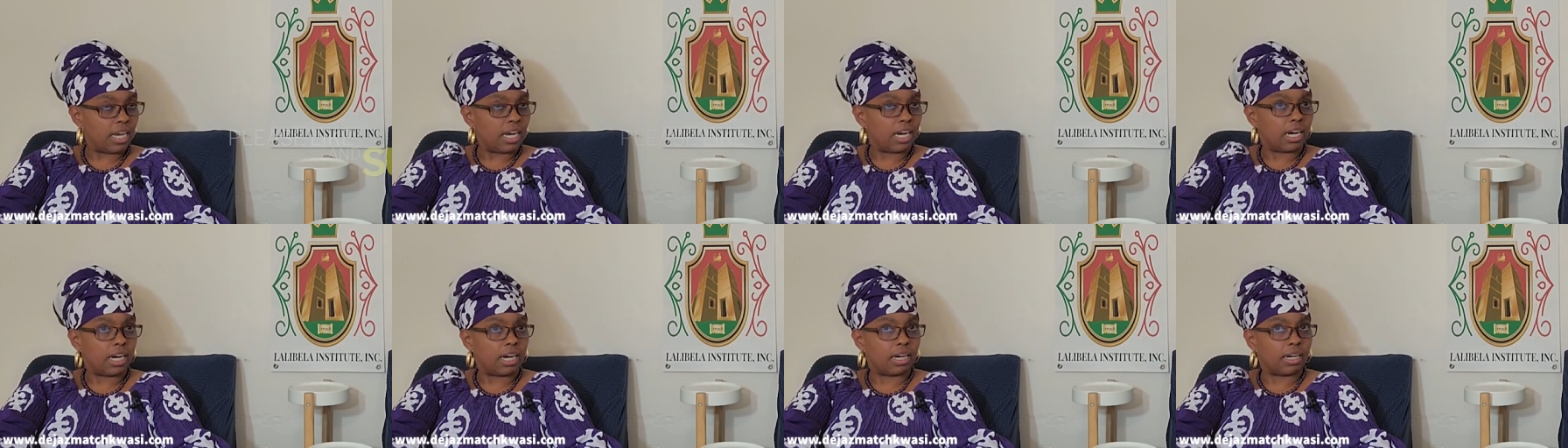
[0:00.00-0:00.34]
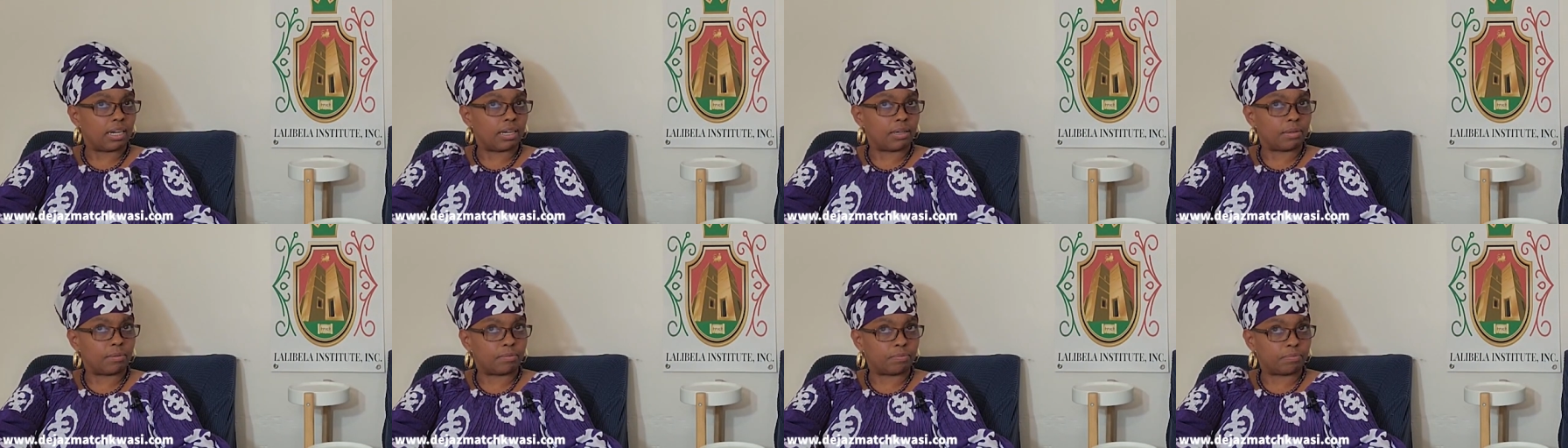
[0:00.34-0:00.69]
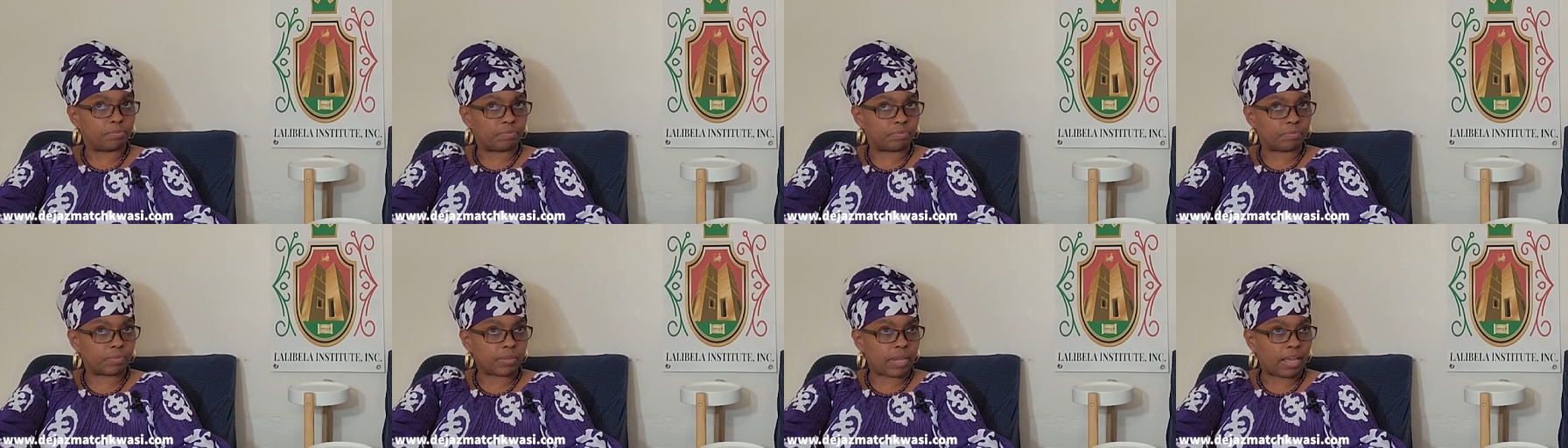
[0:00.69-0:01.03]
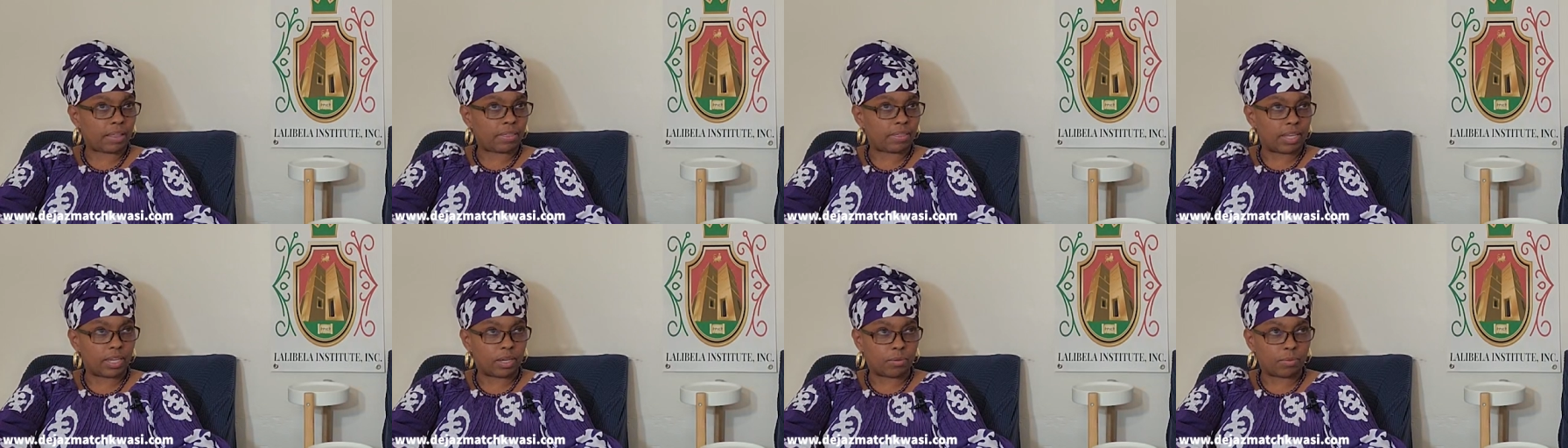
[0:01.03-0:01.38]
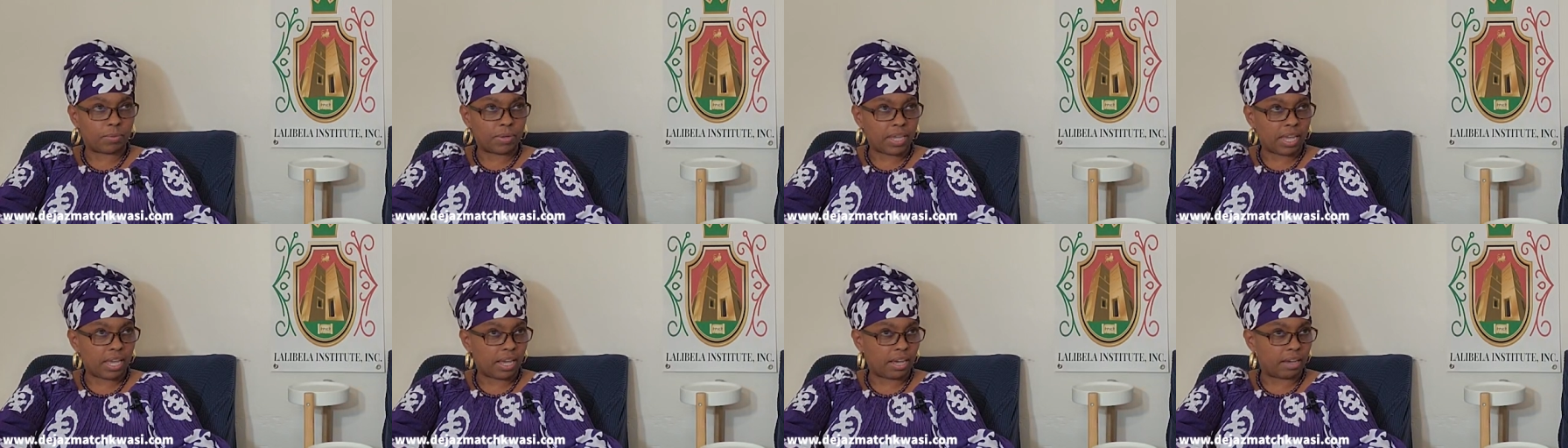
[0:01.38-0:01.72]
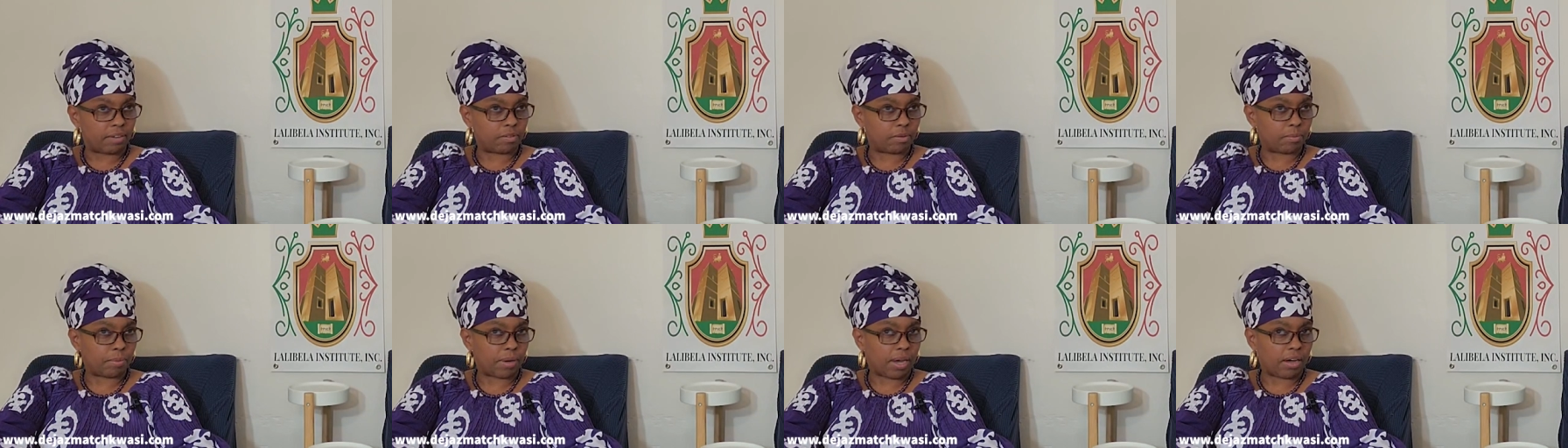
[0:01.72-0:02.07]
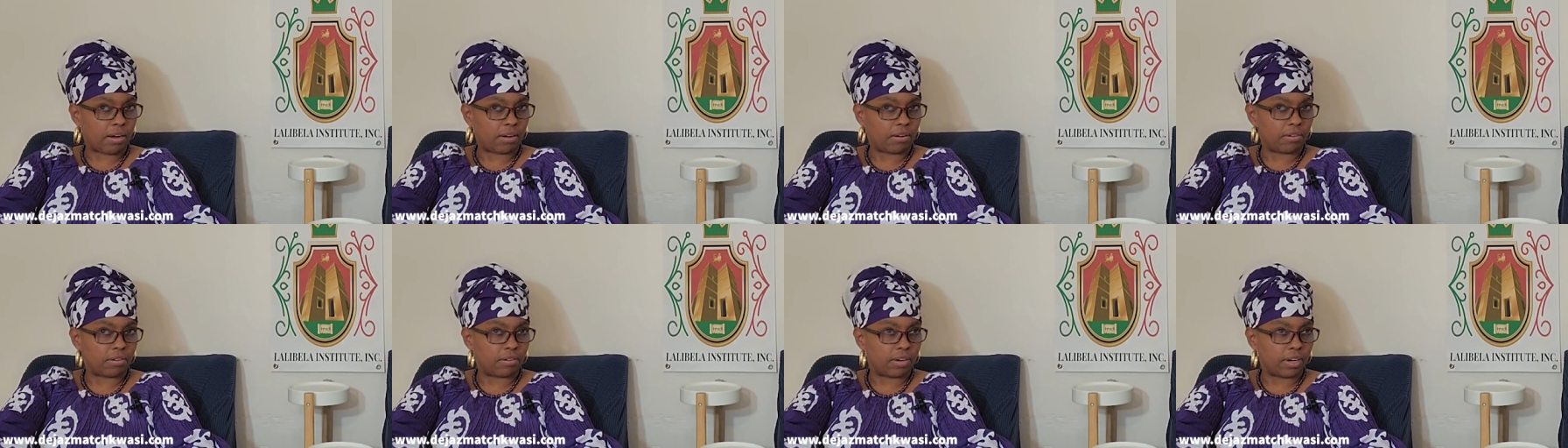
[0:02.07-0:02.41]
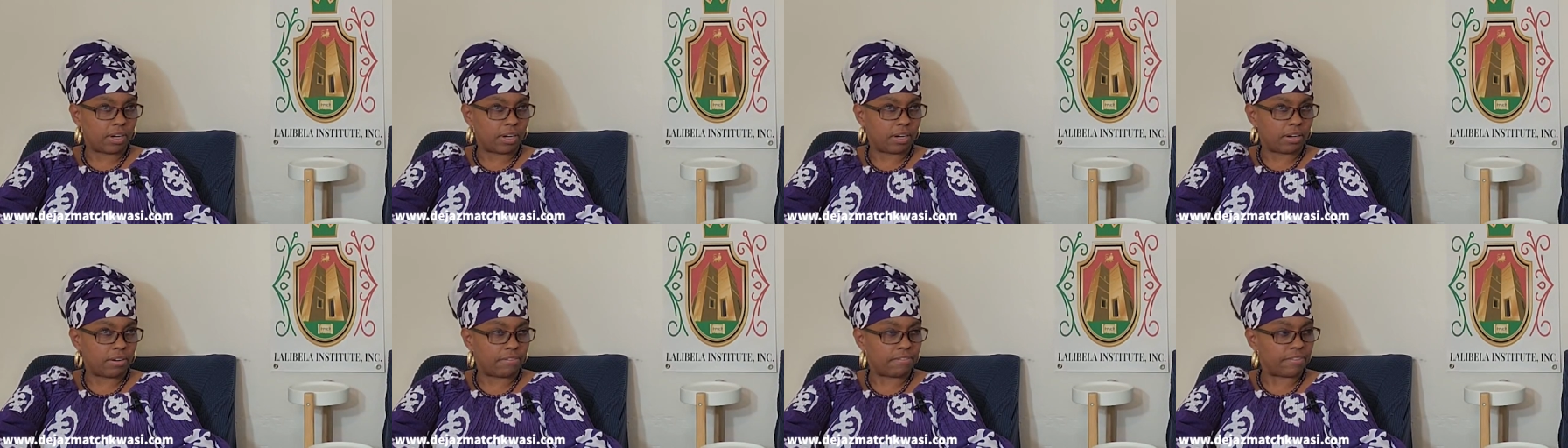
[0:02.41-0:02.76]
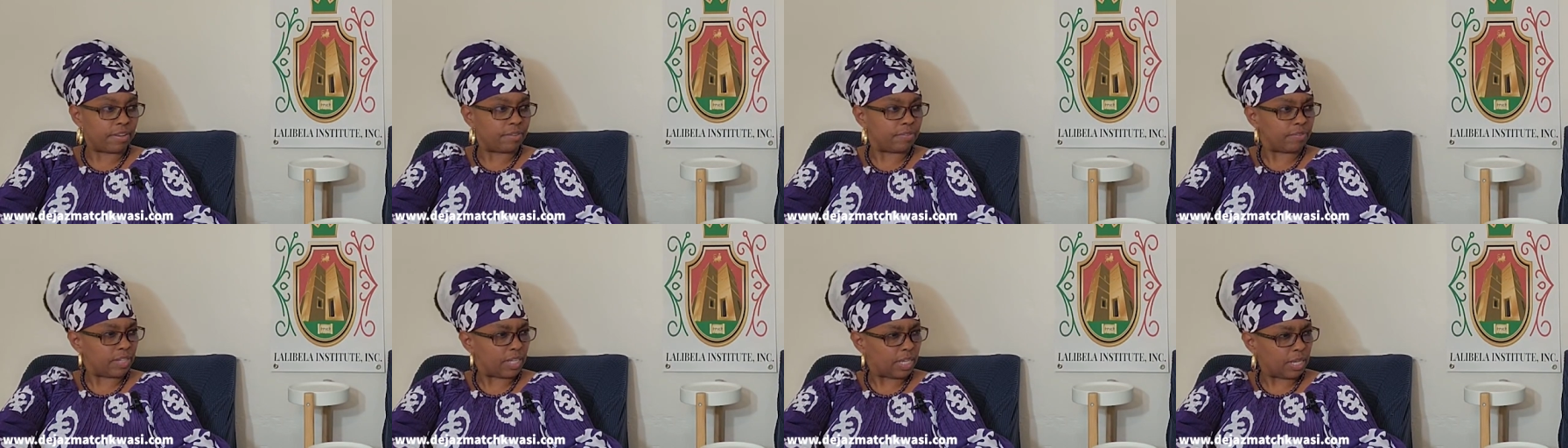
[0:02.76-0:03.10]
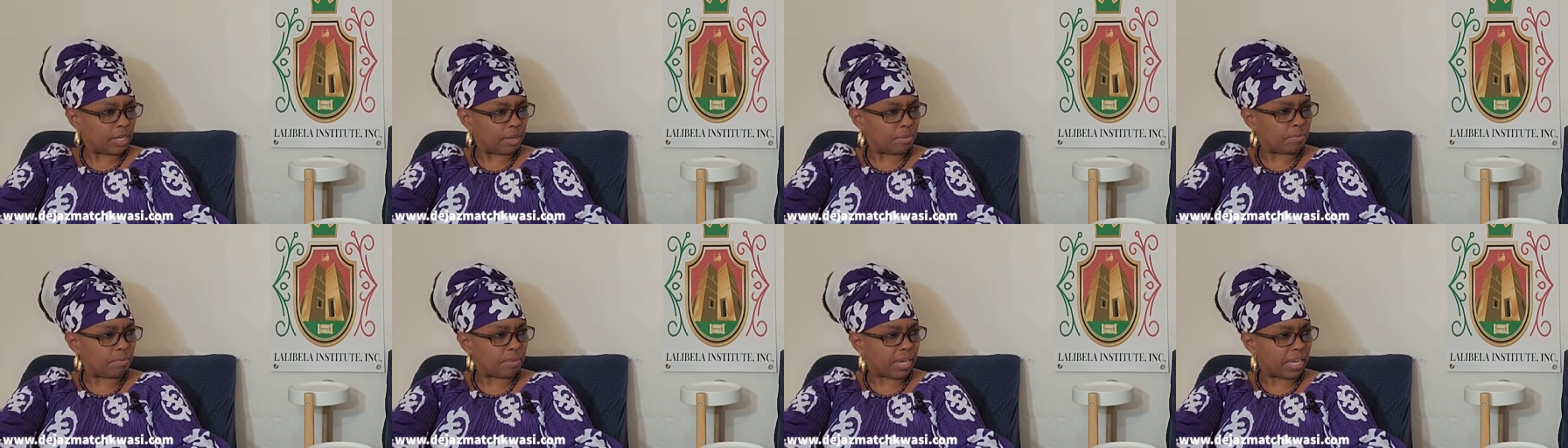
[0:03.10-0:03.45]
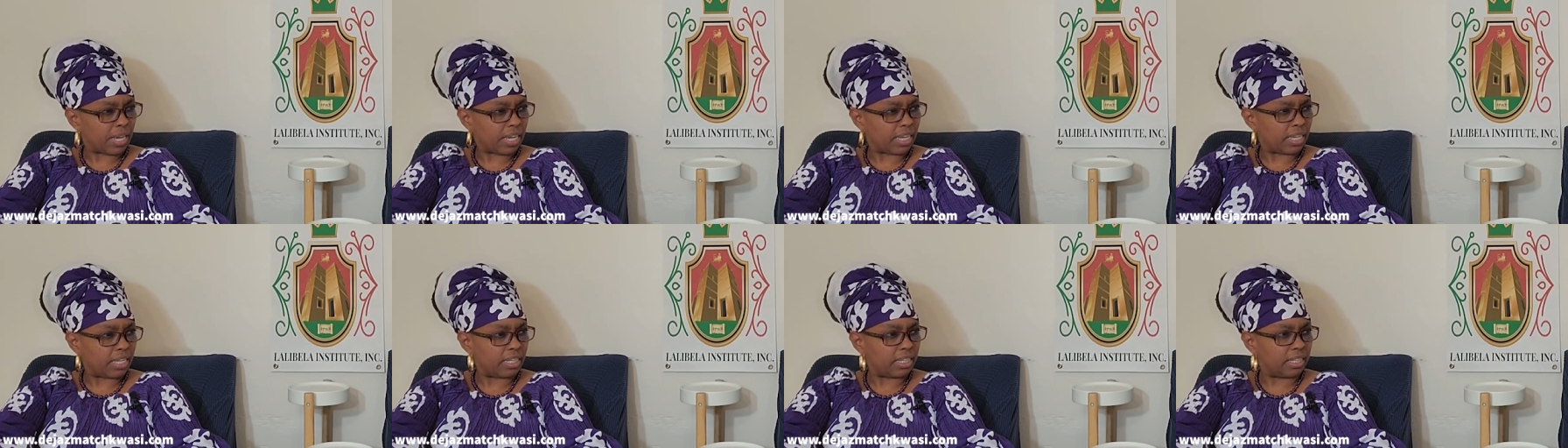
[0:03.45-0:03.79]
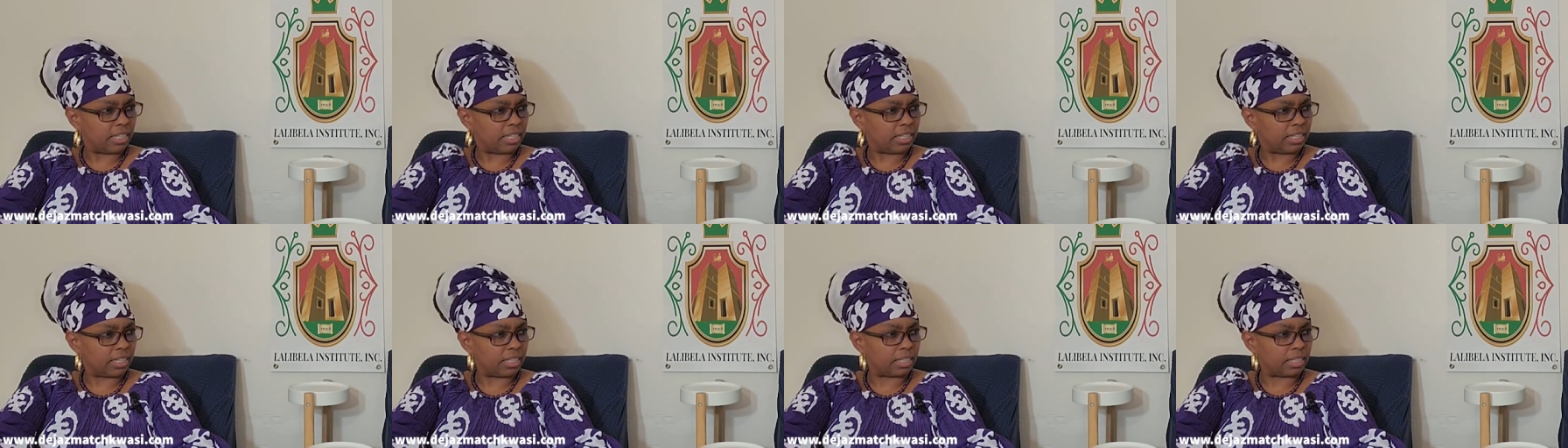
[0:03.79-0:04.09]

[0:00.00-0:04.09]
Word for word: Um, I think we have about uh, fifteen beds.